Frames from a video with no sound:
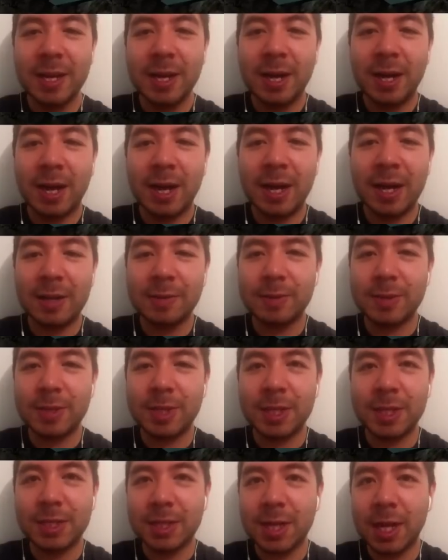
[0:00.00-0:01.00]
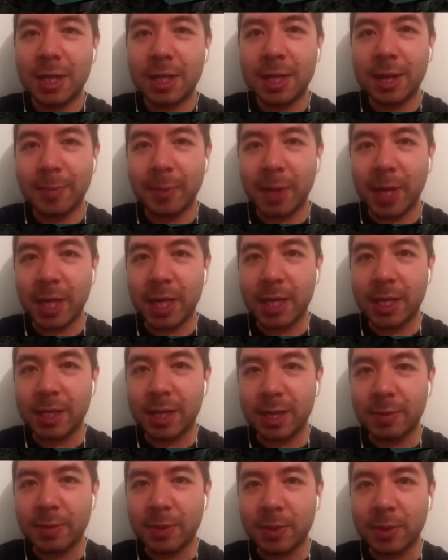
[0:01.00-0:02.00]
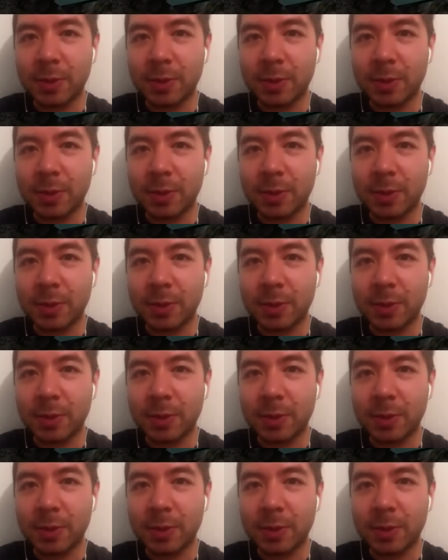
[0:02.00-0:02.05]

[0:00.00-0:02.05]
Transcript: It's not coming anytime soon.